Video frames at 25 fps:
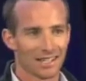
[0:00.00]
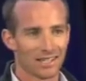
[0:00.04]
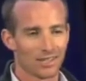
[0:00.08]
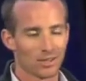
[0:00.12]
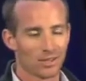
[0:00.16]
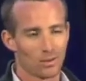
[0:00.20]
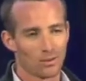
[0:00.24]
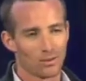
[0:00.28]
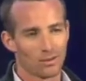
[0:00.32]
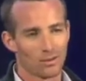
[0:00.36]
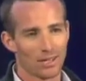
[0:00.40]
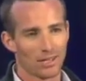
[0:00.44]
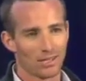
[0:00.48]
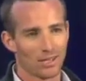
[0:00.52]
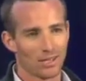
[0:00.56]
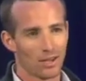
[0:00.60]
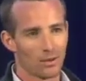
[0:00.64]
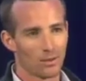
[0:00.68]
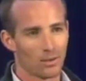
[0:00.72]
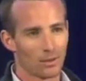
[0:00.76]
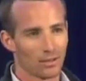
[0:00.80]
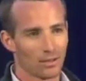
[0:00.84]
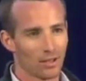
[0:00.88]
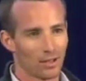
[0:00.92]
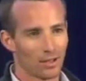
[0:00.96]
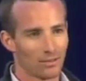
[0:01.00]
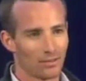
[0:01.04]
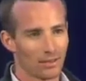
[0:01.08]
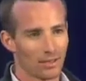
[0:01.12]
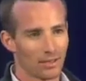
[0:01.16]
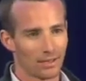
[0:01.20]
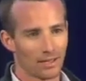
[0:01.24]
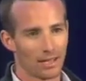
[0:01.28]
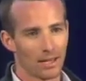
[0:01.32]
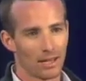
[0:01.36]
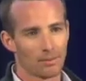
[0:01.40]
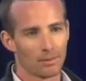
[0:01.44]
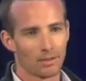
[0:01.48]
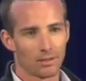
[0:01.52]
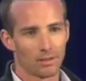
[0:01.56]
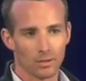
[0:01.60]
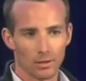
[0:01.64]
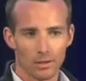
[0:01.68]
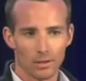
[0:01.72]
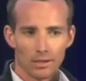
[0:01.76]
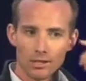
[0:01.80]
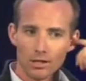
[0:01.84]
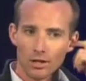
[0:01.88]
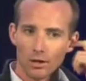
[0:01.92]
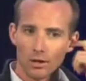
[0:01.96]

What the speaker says: So that's how we kind of ended up into it.